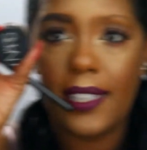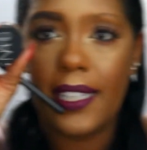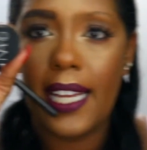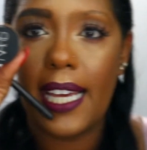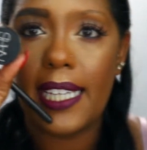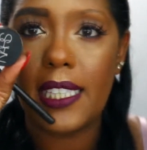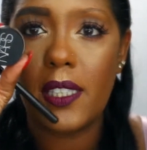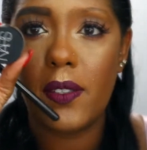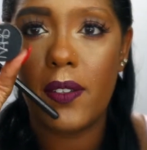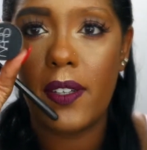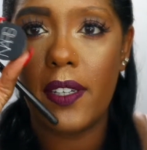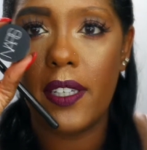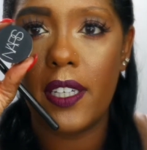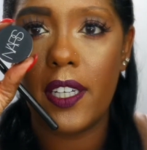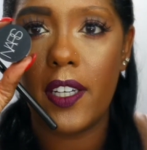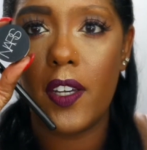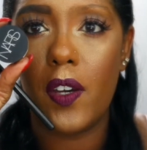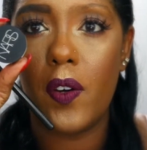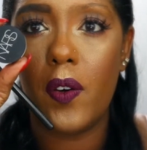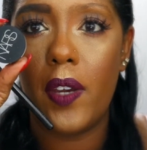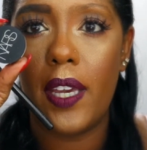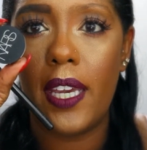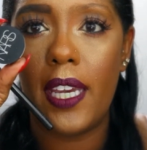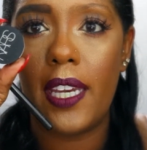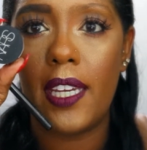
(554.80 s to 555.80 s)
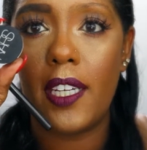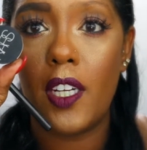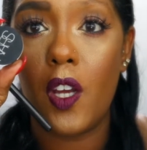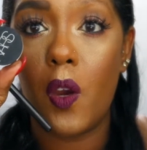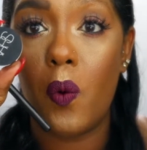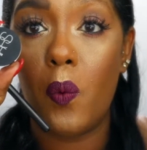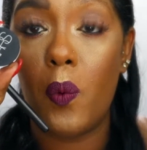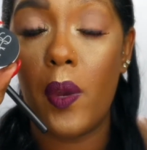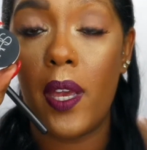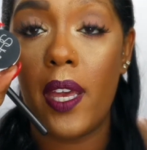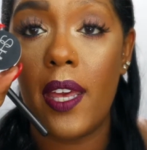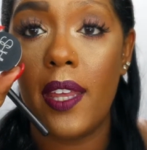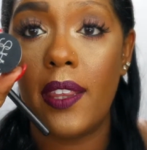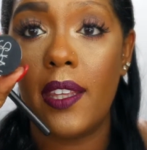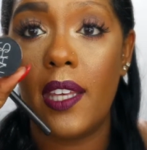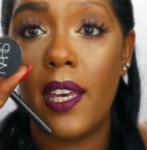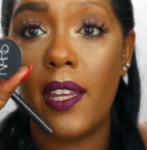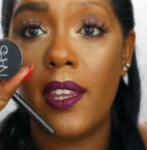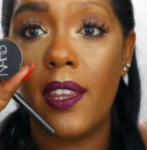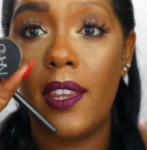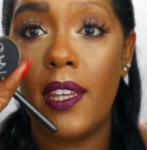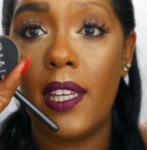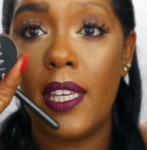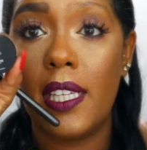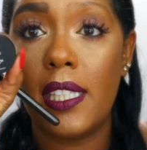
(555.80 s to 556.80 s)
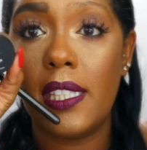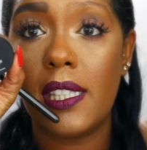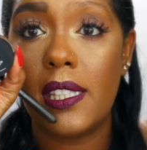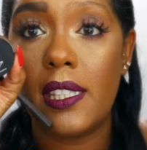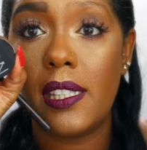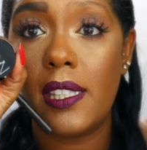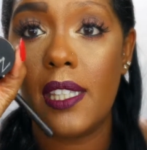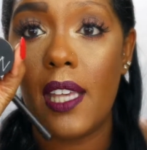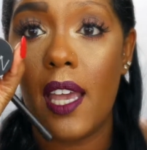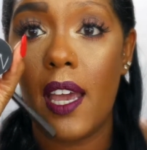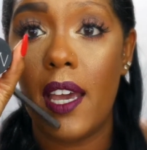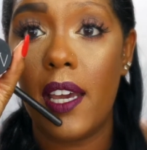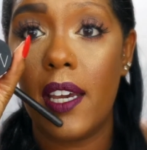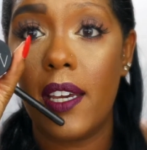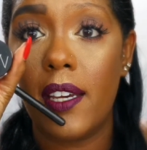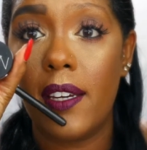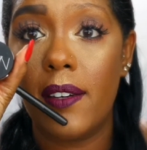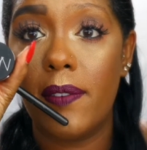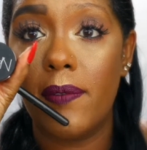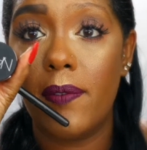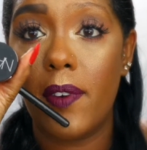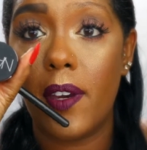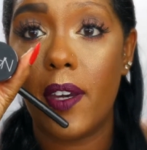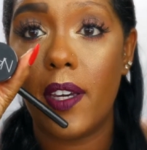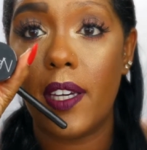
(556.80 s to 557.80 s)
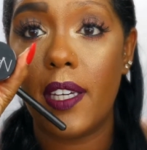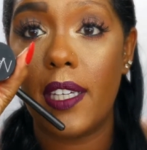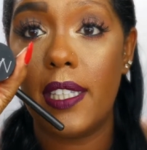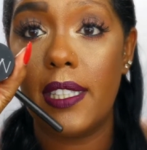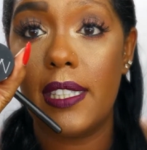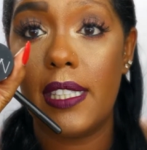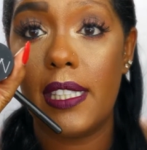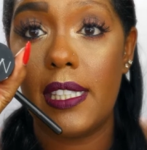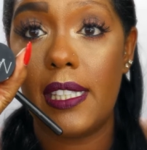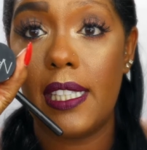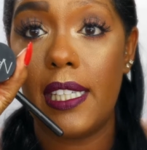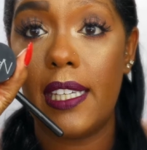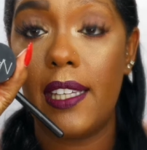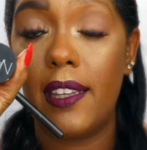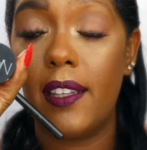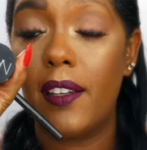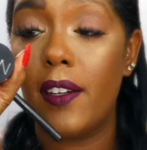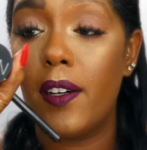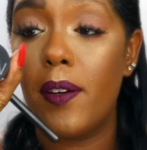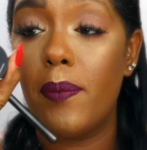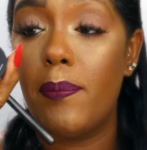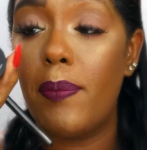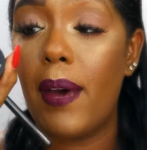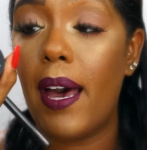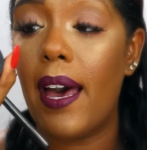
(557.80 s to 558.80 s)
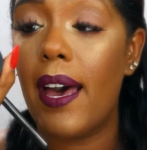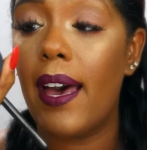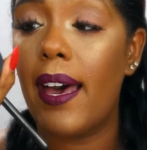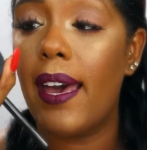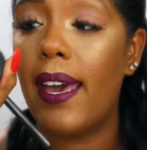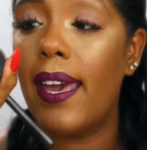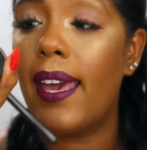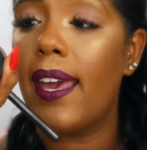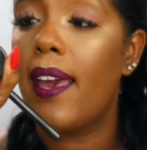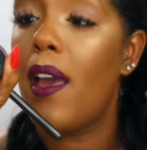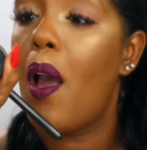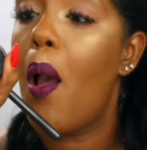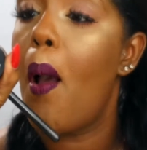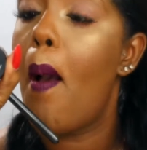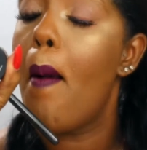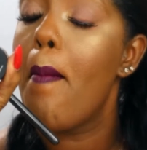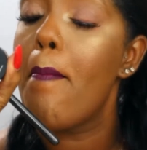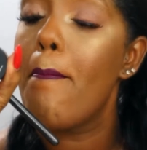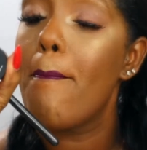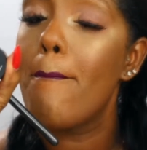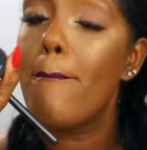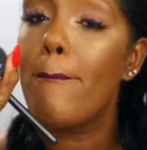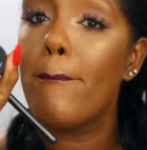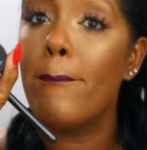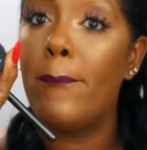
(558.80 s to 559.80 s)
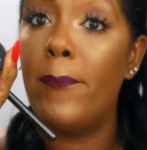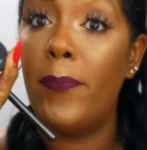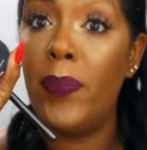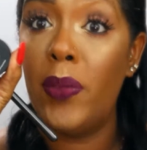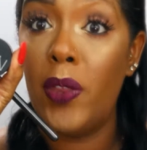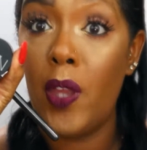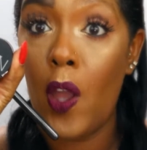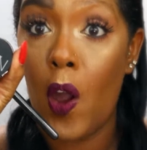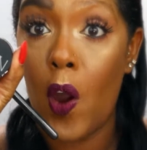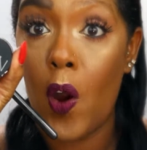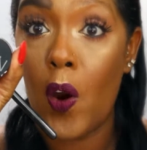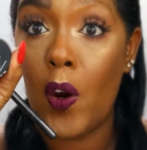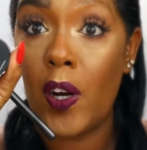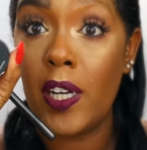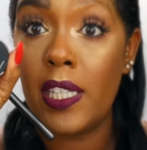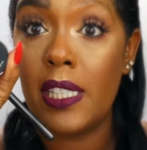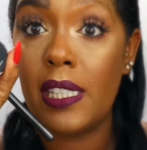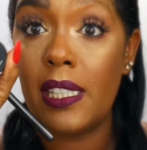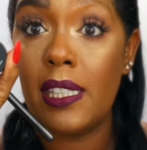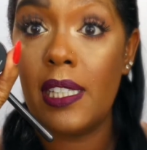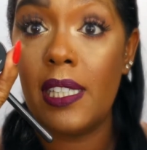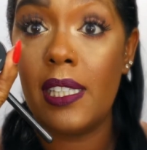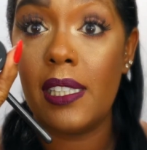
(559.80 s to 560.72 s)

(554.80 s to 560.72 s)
Next we're going to go in with this concealer by NARS.